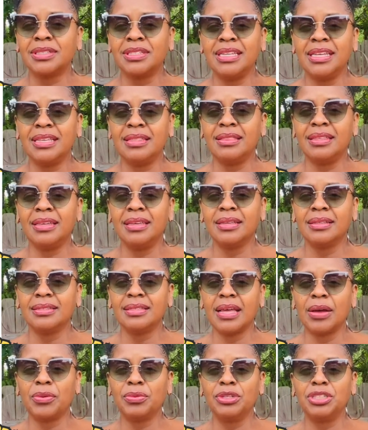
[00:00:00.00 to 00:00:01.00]
10 Things
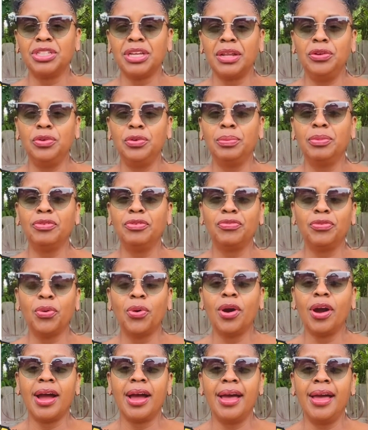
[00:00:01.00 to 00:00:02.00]
I Wish I Knew Before
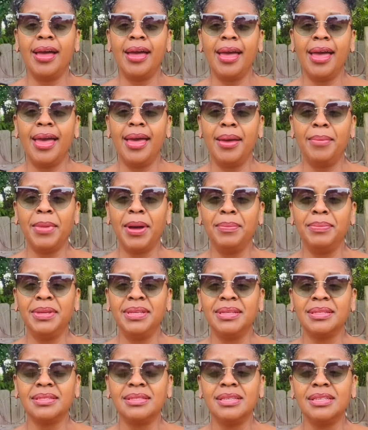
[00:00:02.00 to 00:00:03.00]
I Had My
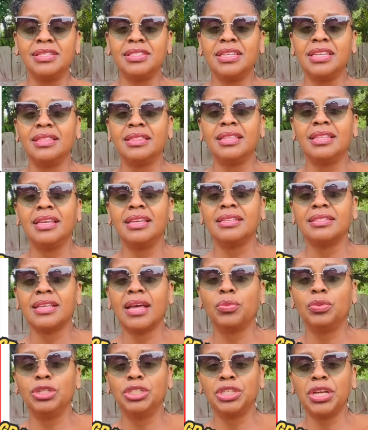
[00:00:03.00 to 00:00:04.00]
Business, 10 Things I
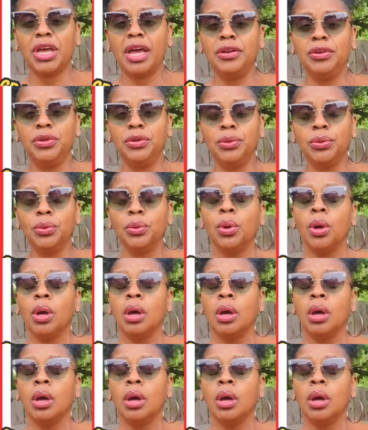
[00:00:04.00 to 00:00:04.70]
Wish I Knew